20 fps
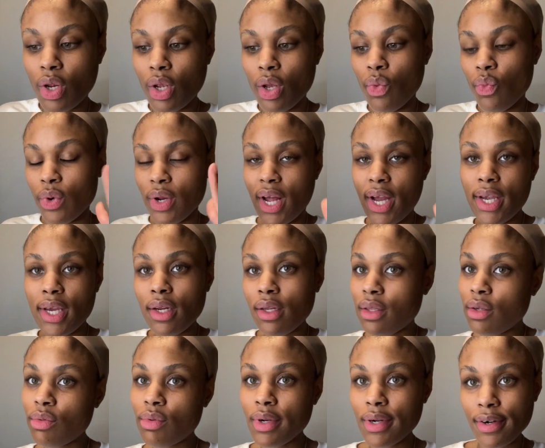when I get a
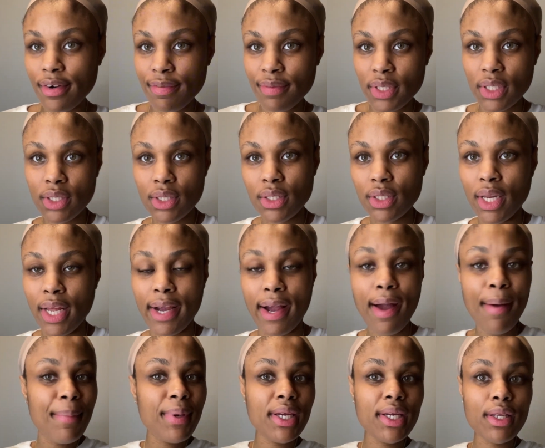little nervous, like I
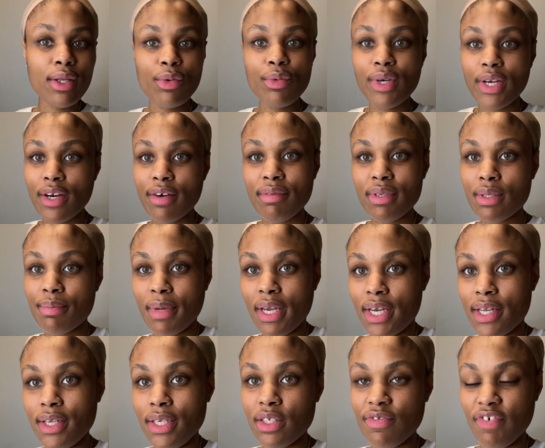be a little nervous
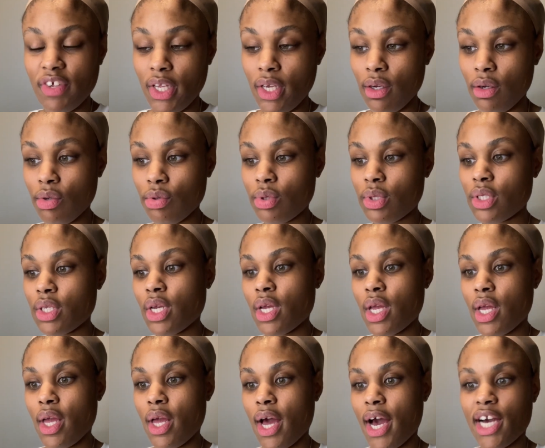making these videos.
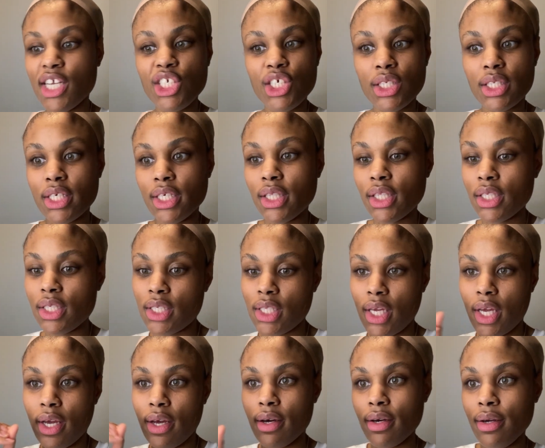I just get to
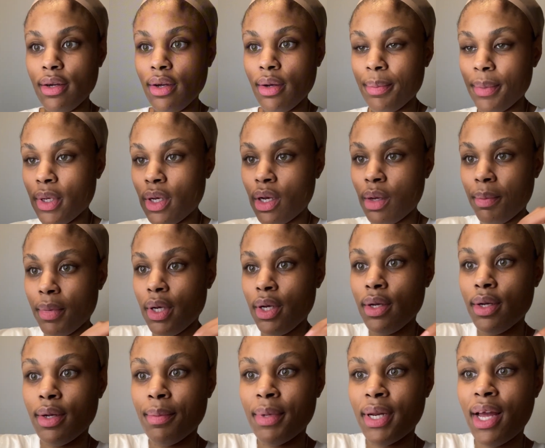saying
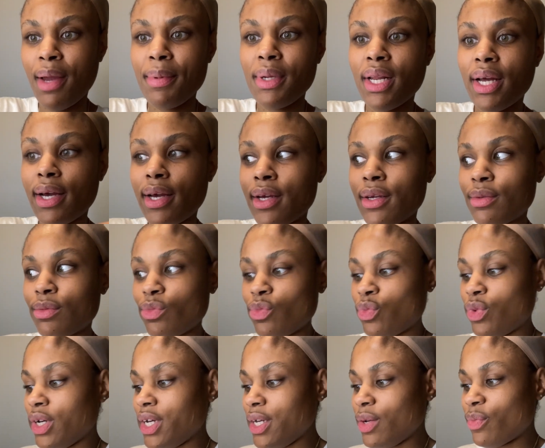and I be like,
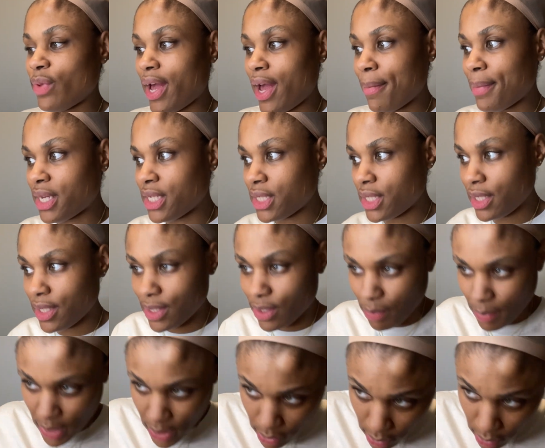what? Why am I saying so many